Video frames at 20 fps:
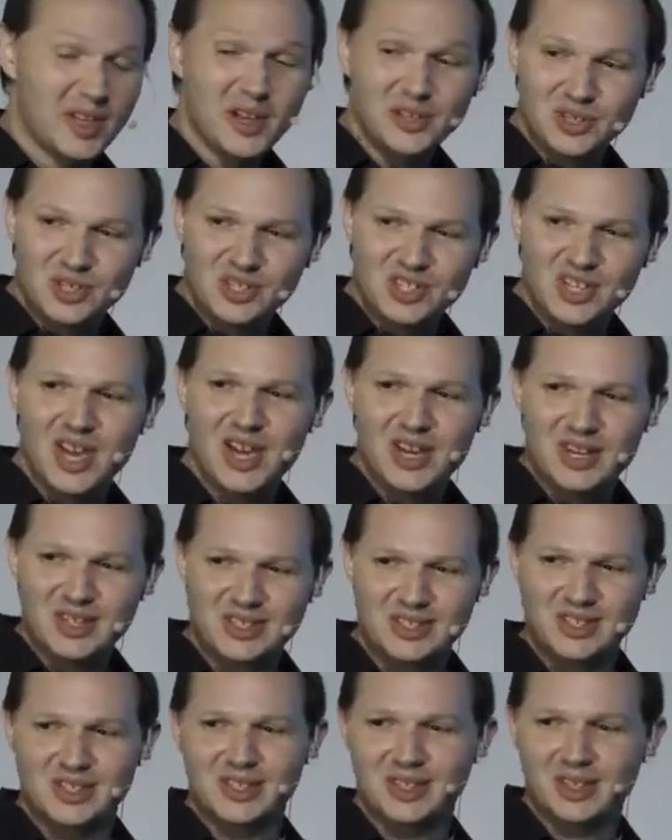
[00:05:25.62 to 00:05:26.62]
the answer is
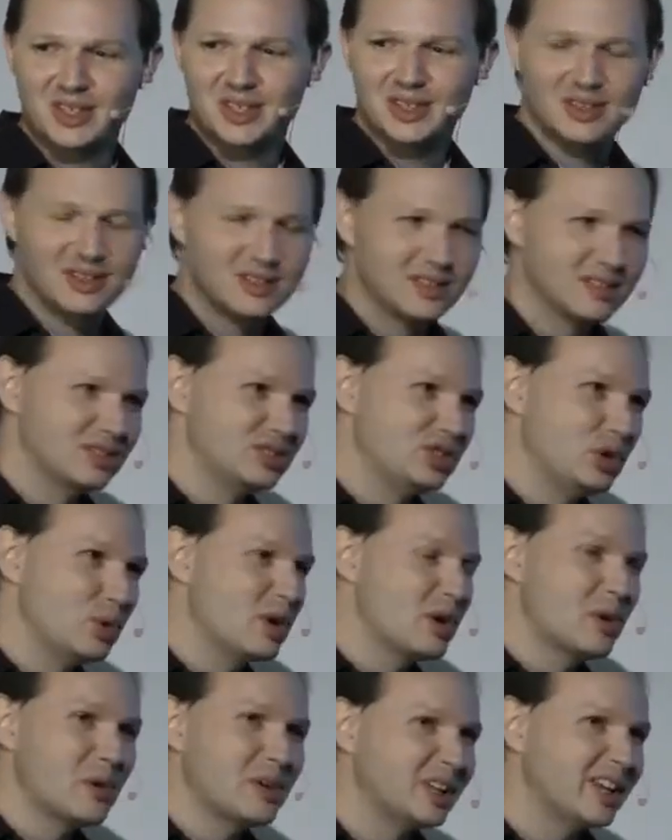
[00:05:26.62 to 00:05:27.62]
yes, do you
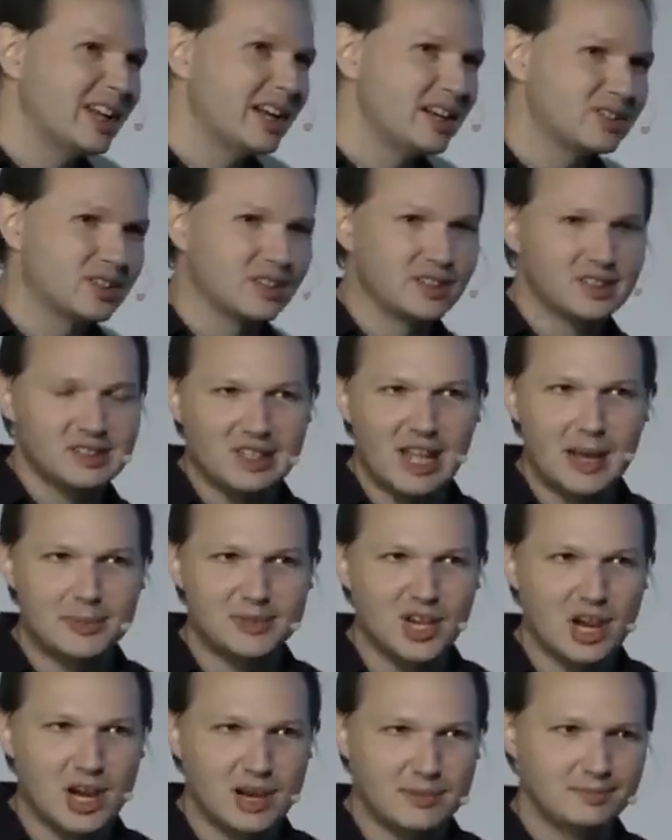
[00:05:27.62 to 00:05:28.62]
want to run Linux on this
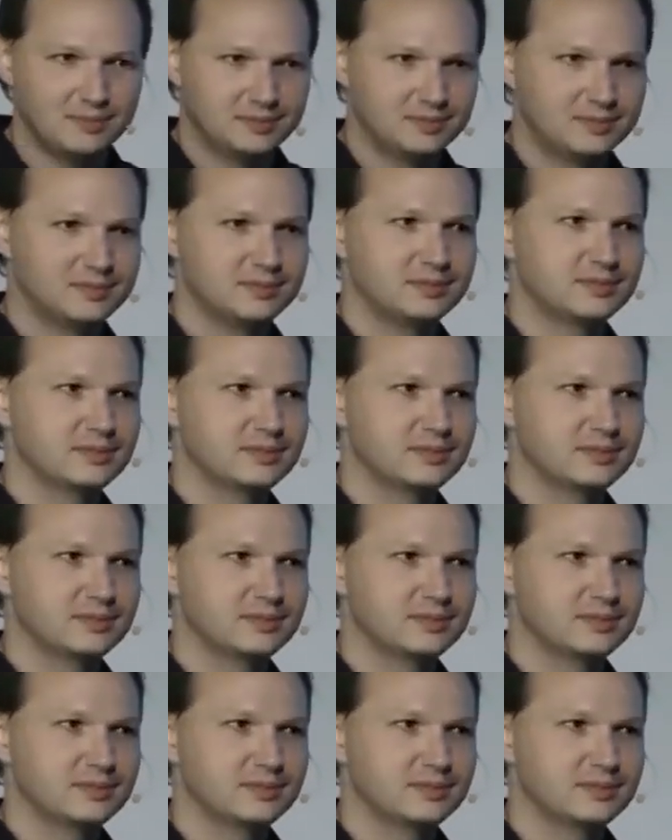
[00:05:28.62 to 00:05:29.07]
laptop?